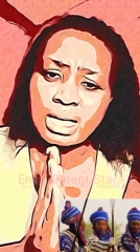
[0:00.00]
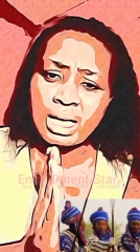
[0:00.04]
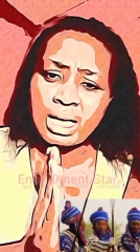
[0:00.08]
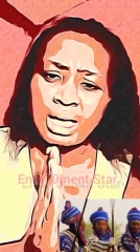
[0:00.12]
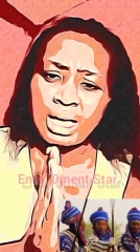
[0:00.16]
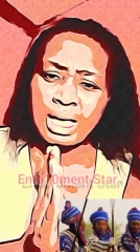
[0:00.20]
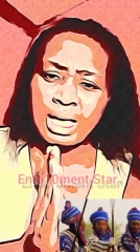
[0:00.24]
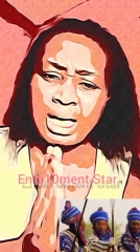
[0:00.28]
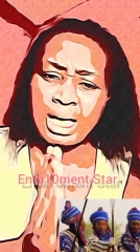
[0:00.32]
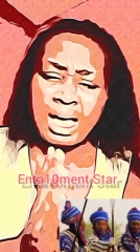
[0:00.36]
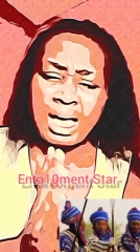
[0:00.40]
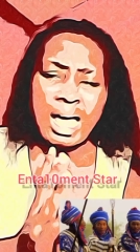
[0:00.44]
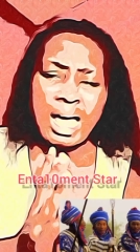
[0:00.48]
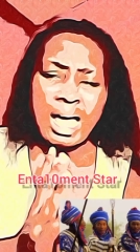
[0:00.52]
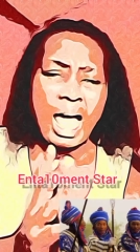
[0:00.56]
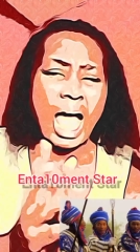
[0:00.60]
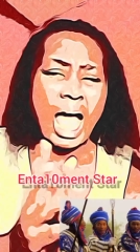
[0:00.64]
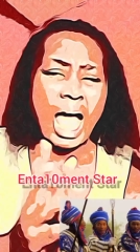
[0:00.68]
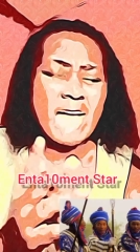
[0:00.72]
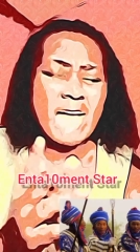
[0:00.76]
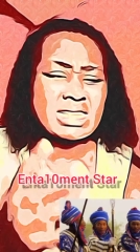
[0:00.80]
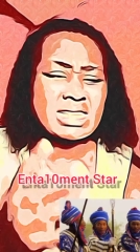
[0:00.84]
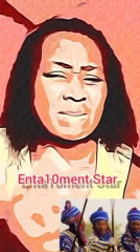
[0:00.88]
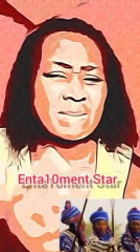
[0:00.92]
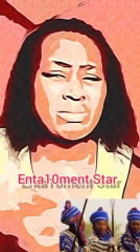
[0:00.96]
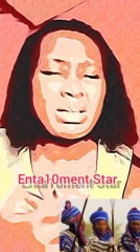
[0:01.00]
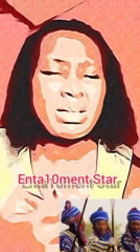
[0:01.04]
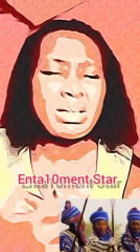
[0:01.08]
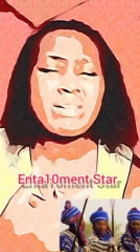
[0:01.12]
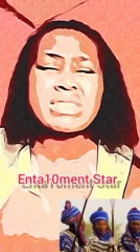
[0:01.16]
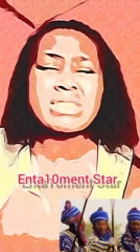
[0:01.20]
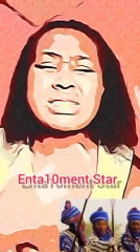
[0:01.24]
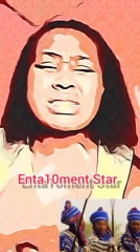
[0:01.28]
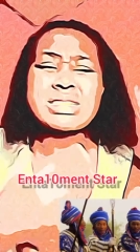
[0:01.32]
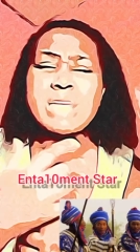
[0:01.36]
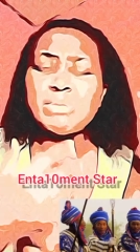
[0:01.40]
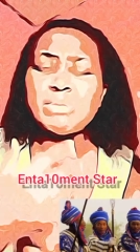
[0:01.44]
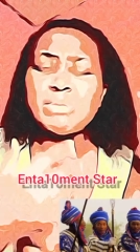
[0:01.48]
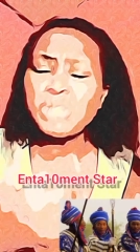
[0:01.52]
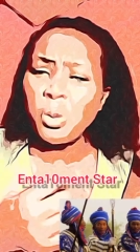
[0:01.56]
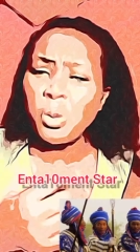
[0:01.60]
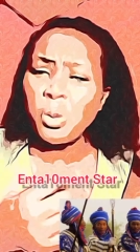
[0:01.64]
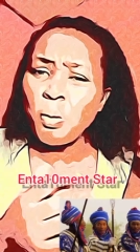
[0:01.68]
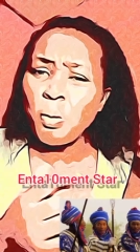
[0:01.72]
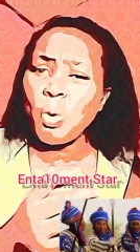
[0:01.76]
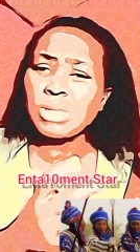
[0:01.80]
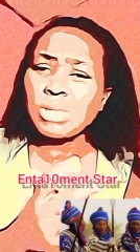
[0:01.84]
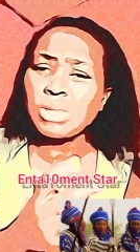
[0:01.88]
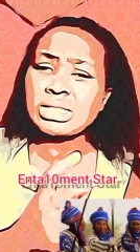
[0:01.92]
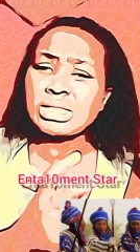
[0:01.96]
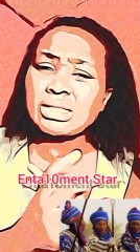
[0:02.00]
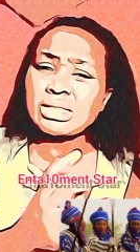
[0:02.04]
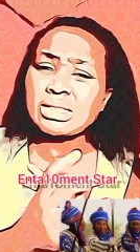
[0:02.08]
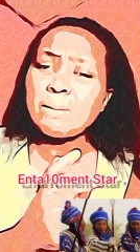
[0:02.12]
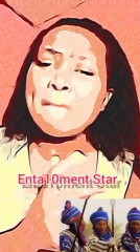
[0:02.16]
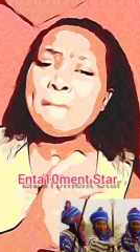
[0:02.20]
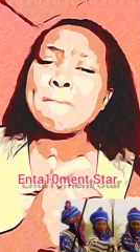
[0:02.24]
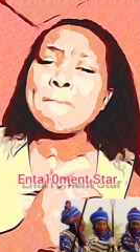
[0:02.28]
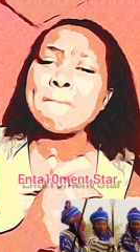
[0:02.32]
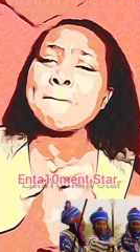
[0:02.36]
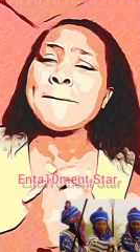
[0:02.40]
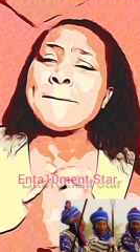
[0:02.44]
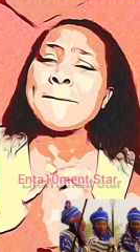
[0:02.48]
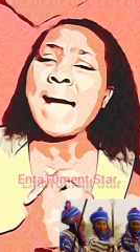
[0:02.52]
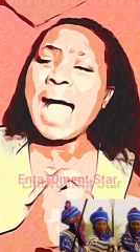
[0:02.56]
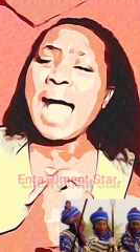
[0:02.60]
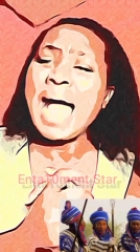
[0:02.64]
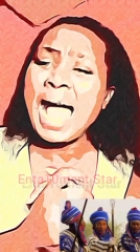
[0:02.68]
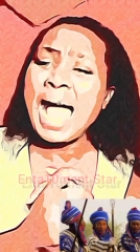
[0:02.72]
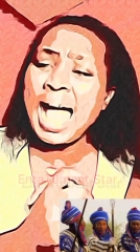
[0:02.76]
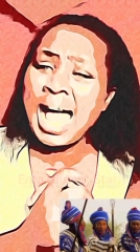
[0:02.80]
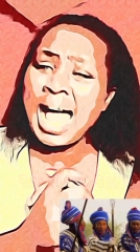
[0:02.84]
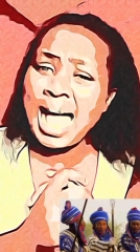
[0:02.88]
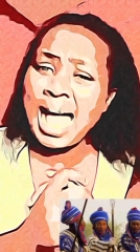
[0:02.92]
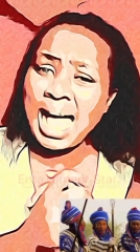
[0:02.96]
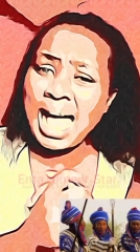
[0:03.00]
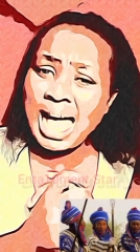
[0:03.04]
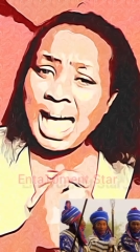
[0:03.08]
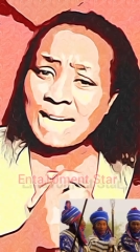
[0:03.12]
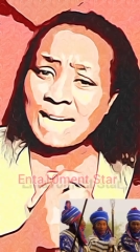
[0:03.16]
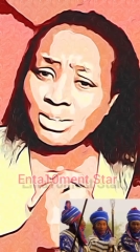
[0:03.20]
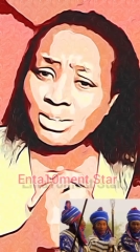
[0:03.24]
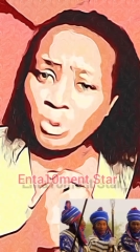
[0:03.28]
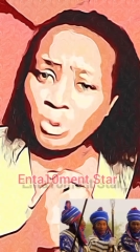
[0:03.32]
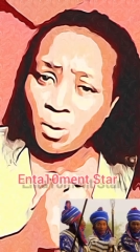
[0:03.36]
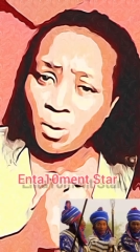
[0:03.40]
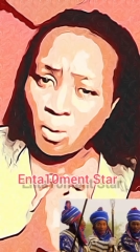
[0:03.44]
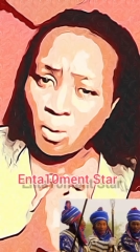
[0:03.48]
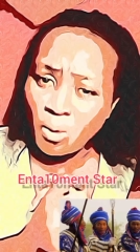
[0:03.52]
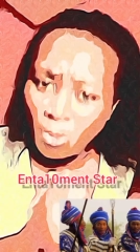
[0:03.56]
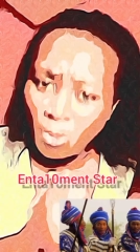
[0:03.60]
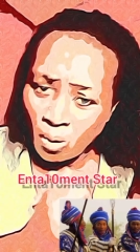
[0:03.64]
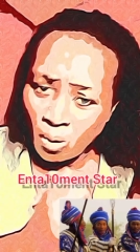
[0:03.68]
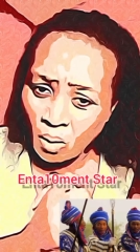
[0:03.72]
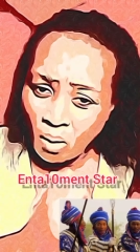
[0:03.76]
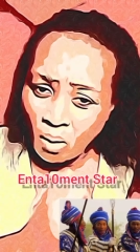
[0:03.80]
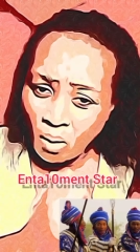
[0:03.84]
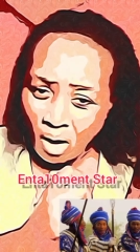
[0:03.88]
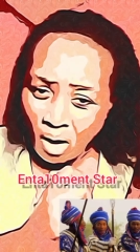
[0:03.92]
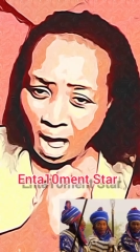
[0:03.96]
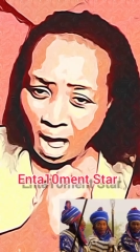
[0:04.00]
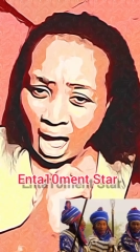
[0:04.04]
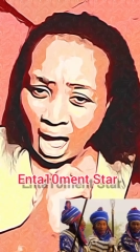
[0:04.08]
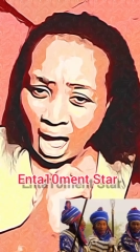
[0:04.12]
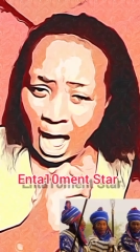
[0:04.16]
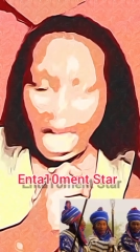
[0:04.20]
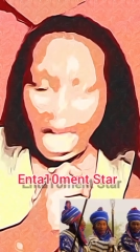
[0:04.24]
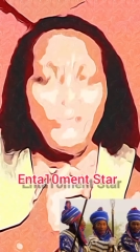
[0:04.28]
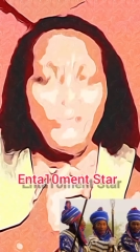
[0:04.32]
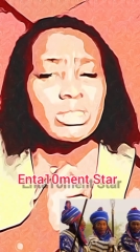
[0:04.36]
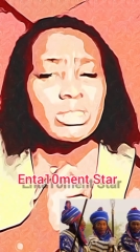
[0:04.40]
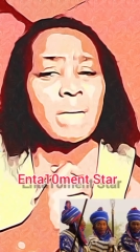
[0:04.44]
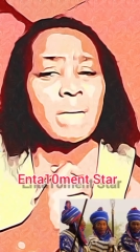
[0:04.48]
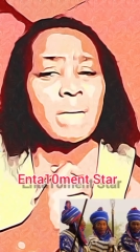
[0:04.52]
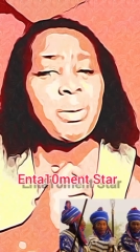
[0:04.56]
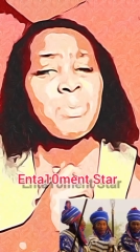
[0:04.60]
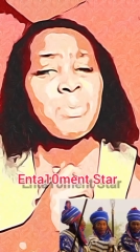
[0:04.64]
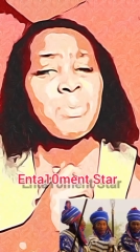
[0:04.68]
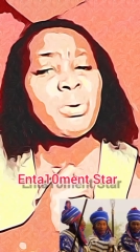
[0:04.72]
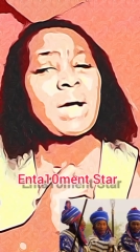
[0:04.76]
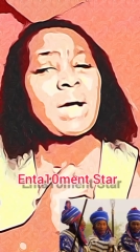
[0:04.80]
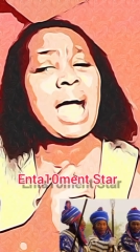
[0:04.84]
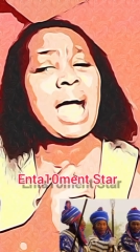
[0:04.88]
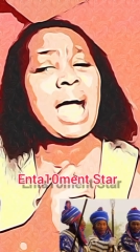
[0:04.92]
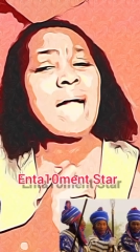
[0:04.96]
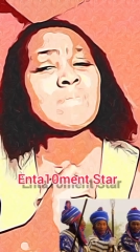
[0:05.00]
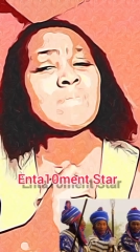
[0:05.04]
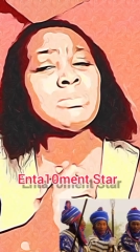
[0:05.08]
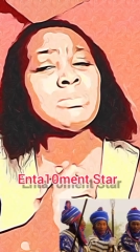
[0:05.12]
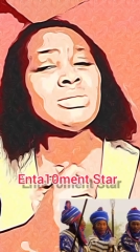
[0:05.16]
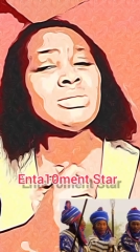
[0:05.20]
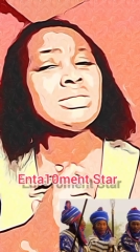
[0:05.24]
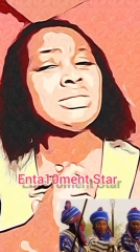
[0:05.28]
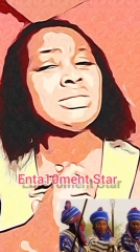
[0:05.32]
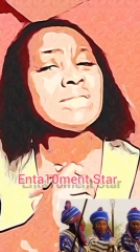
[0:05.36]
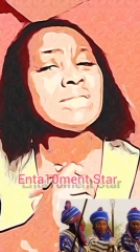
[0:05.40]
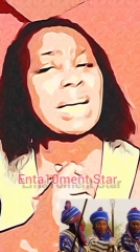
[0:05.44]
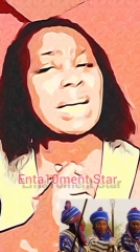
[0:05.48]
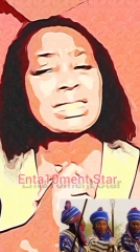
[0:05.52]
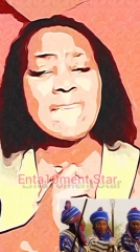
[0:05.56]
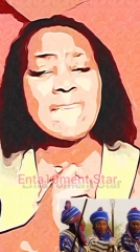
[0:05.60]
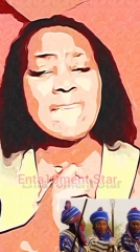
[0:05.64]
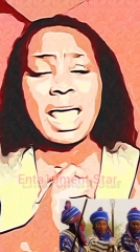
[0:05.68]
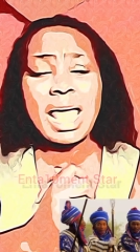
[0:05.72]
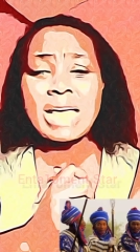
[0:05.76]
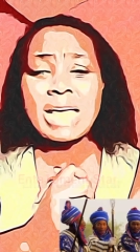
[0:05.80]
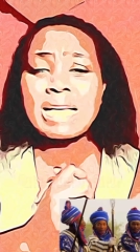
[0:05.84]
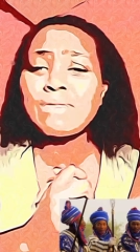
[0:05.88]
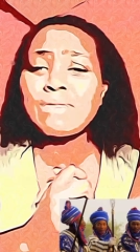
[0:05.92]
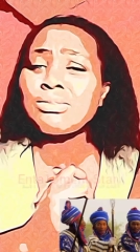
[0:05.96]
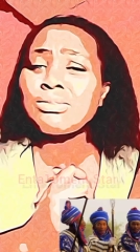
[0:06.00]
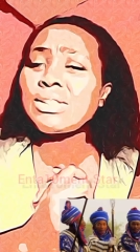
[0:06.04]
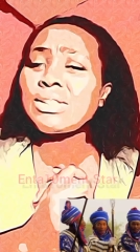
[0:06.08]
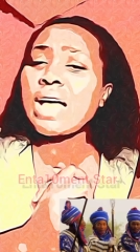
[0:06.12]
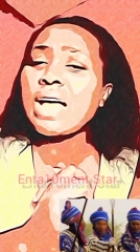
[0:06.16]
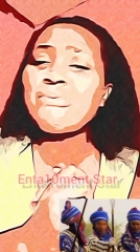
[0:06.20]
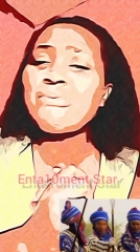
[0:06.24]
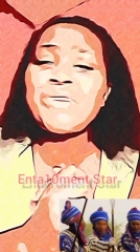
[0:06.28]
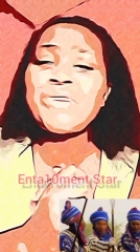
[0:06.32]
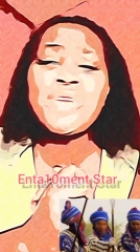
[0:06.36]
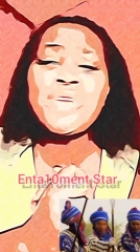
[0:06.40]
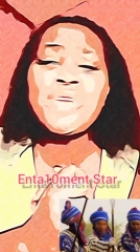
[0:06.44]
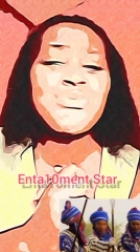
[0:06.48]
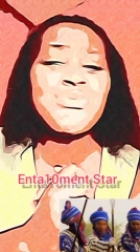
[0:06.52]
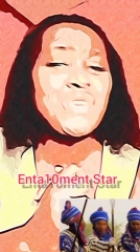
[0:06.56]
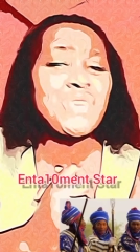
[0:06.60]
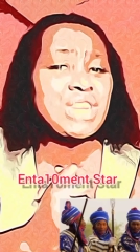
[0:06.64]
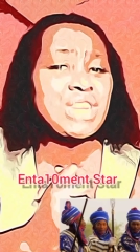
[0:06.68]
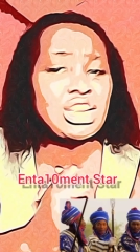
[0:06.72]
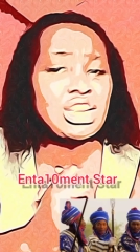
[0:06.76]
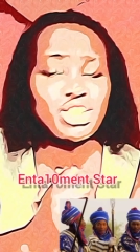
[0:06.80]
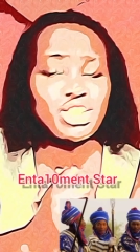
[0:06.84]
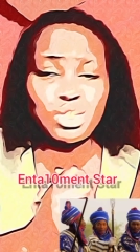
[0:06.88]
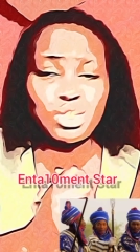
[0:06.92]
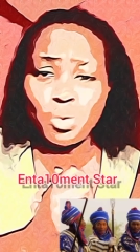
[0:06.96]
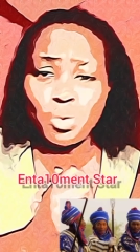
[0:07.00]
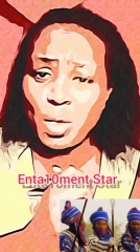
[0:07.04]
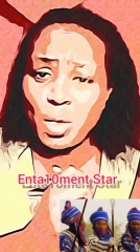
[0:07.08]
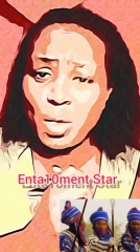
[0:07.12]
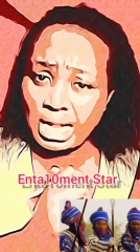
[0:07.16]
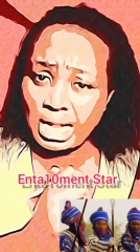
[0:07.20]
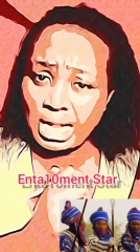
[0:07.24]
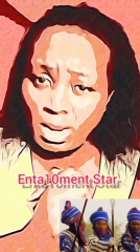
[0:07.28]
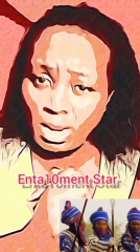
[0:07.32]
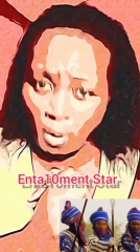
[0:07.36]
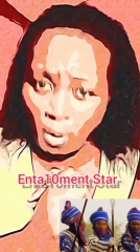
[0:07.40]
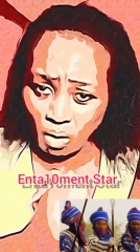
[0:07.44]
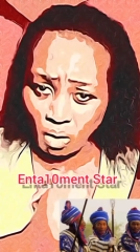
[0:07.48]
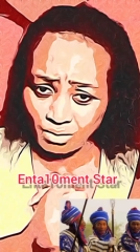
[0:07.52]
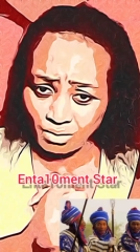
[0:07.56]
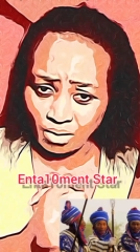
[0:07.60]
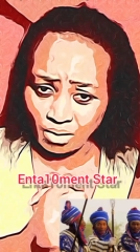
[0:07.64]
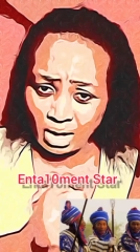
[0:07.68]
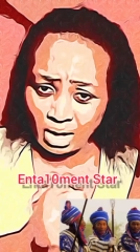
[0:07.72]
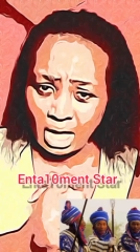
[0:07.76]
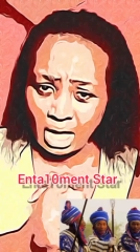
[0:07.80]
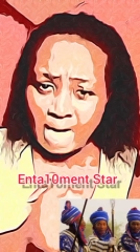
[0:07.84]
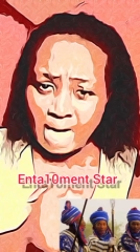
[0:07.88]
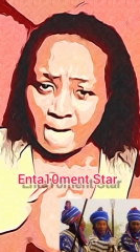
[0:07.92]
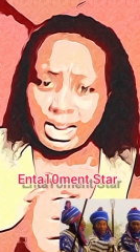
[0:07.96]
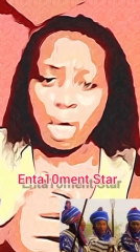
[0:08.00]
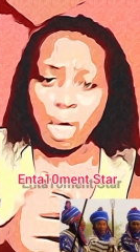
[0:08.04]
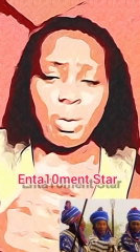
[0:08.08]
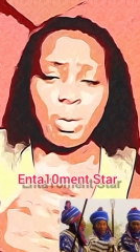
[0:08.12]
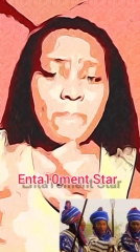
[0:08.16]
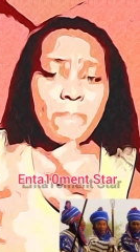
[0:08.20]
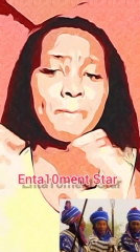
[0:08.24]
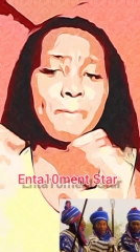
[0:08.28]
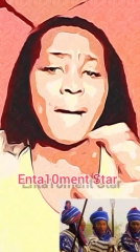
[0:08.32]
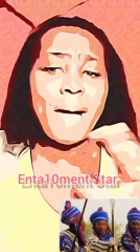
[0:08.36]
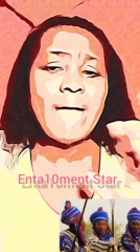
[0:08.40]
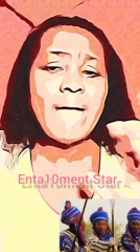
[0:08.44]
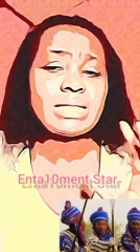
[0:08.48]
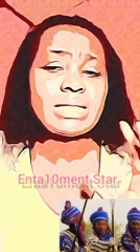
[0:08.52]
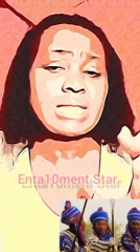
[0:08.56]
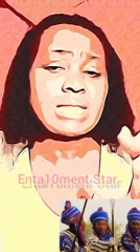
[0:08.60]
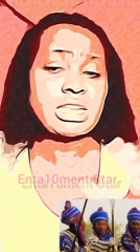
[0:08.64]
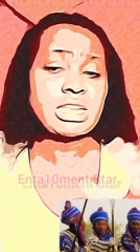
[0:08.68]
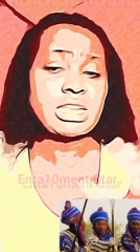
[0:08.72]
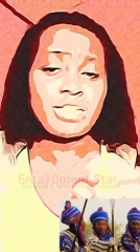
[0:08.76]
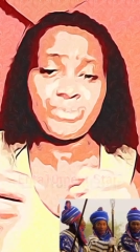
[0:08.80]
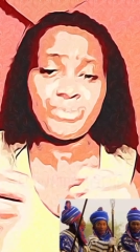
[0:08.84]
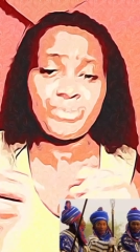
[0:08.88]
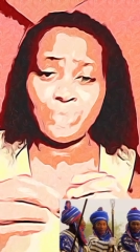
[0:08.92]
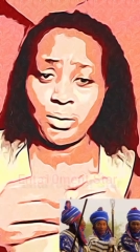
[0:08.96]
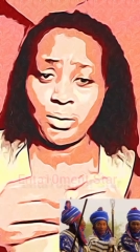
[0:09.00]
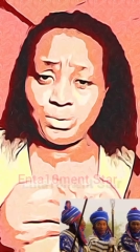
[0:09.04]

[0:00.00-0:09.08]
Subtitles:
As in, the reception was mad. Hausa people they feel finish you with love. They will buy things for you.